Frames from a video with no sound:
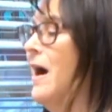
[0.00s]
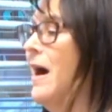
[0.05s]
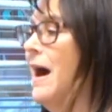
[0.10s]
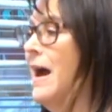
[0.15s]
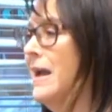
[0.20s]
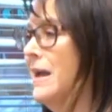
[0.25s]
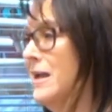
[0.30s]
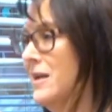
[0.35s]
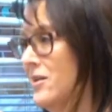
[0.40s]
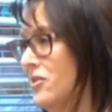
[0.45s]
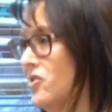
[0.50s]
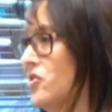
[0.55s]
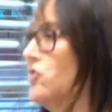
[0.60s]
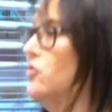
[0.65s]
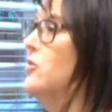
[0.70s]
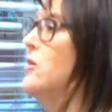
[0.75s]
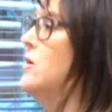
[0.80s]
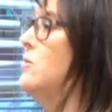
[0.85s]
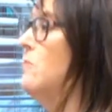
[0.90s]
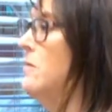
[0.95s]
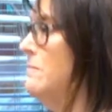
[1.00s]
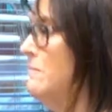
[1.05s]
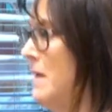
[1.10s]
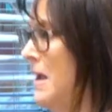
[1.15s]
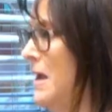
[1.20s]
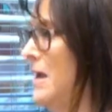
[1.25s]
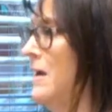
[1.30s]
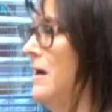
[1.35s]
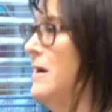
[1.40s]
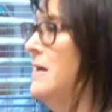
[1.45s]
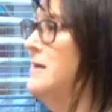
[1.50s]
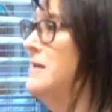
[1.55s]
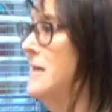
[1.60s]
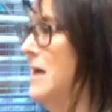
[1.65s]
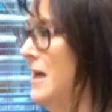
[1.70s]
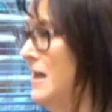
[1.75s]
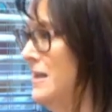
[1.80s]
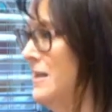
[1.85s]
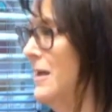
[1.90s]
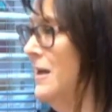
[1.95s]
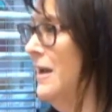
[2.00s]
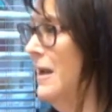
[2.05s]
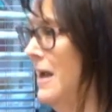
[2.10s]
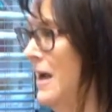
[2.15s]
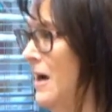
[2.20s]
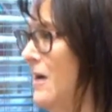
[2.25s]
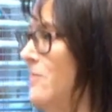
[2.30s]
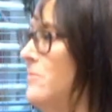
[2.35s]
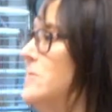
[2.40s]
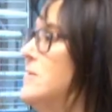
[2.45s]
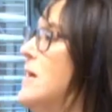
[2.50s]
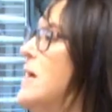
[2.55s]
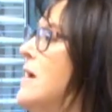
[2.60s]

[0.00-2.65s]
I can assure you with pay on death accounts,